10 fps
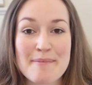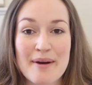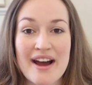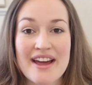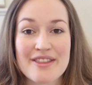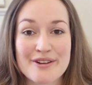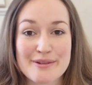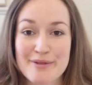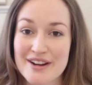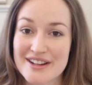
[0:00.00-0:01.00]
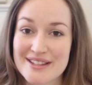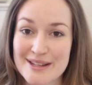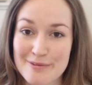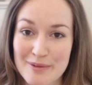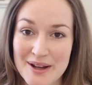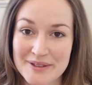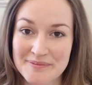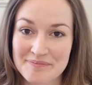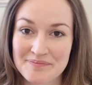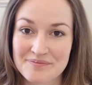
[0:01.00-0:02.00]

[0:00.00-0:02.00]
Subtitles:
and buy those products as well.